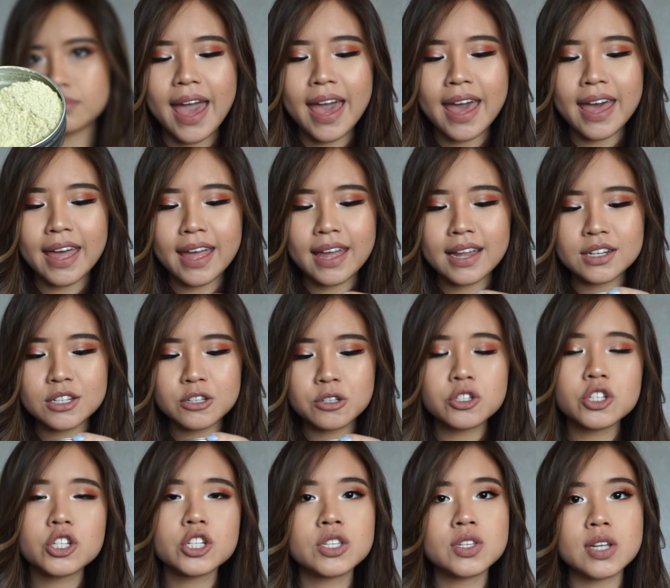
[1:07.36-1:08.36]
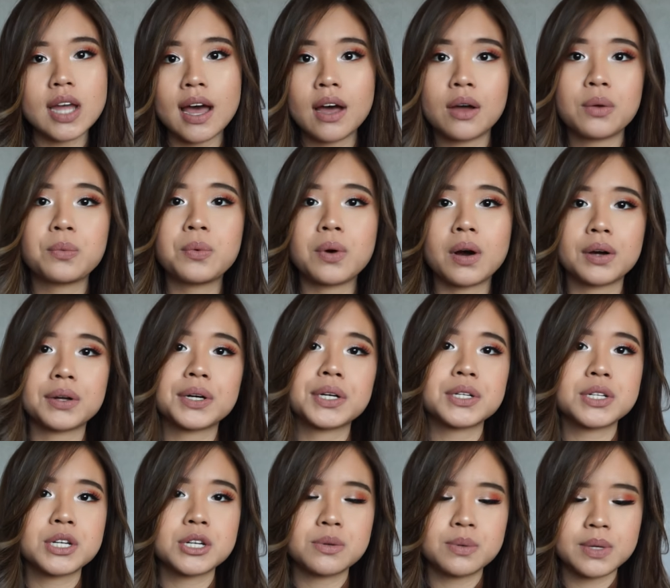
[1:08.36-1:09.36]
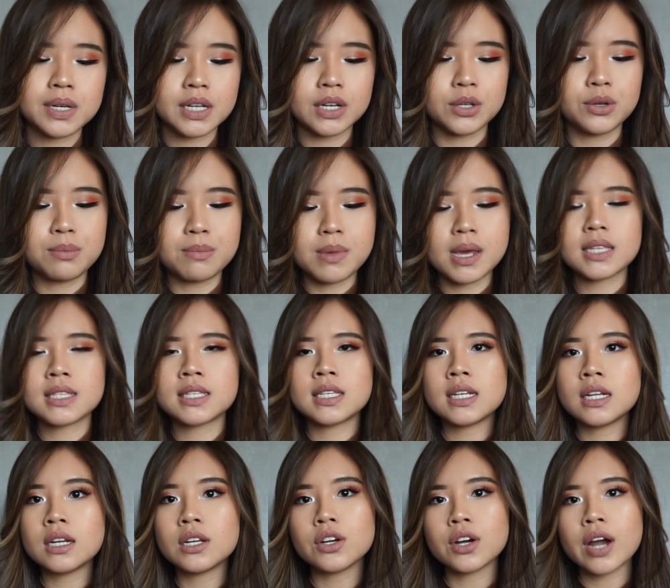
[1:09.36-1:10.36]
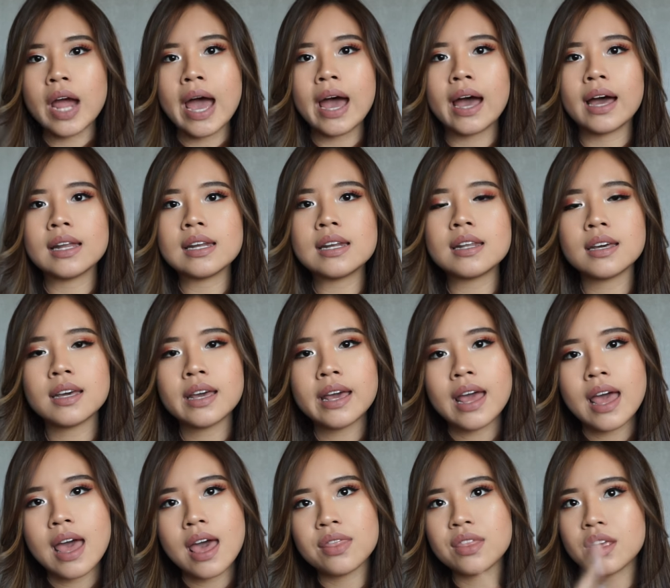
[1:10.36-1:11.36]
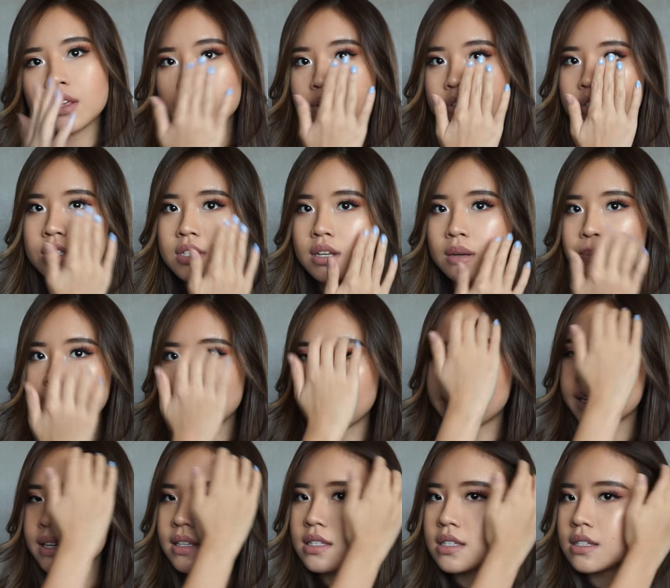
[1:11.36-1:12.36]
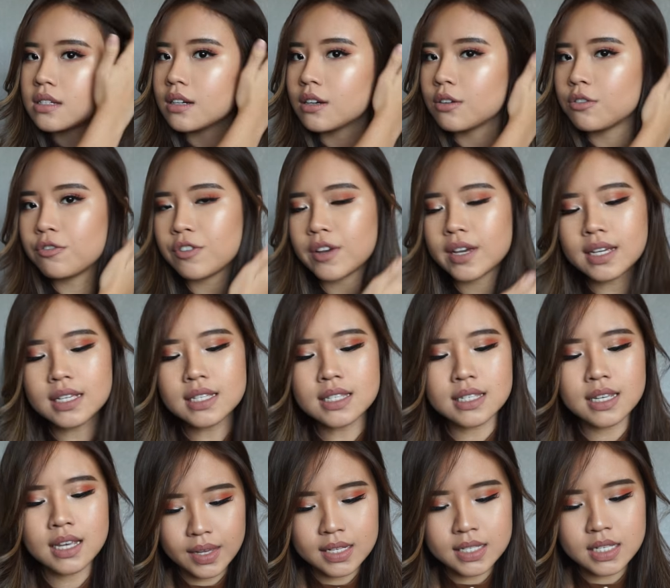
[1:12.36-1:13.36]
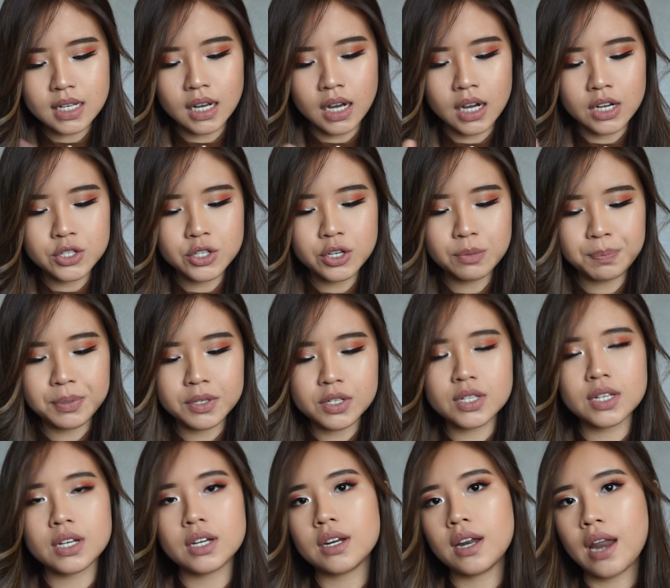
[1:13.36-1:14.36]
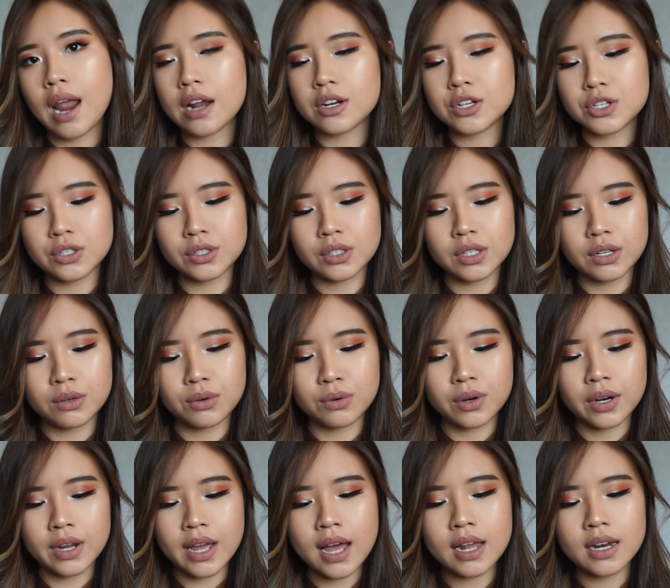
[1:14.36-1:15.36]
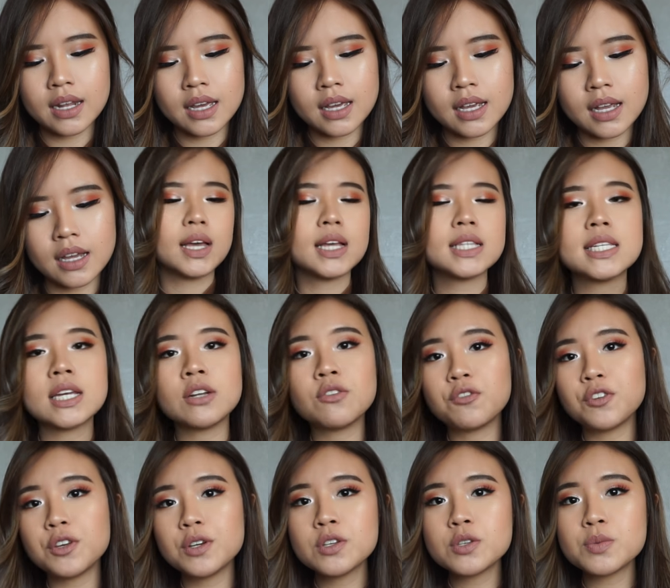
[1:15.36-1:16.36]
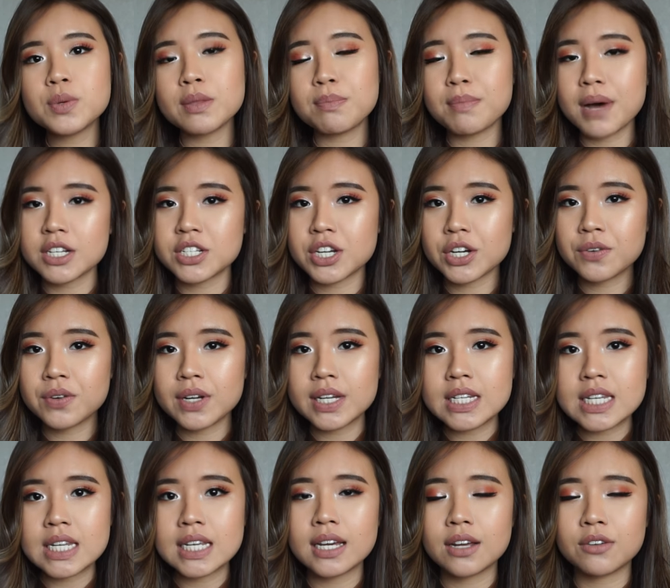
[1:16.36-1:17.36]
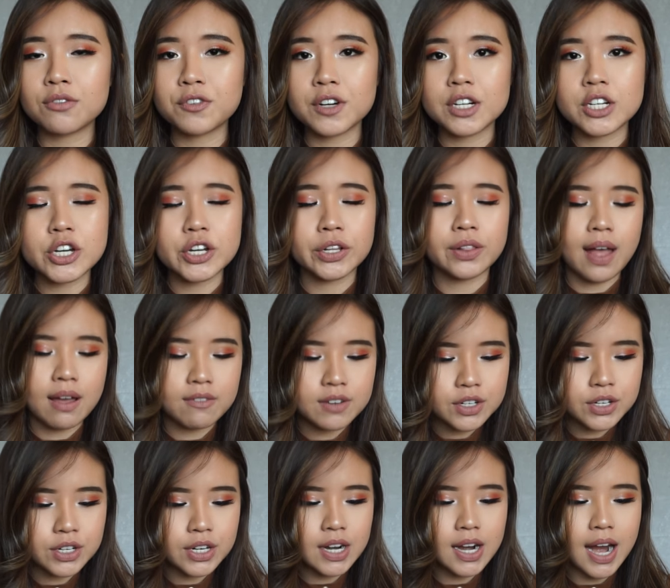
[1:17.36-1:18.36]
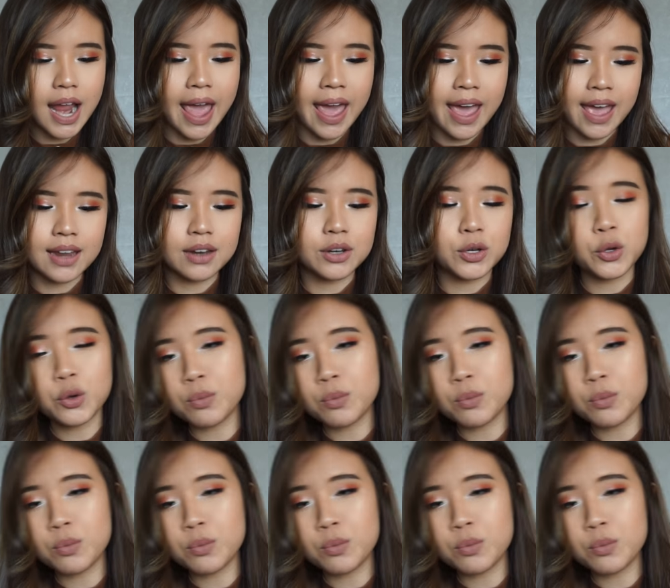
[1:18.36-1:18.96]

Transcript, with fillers: And you just add water to it, you mix it in your hand, and then you just apply it to your face. It's 100% natural and organic. It's infused with matcha green tea and French lavender and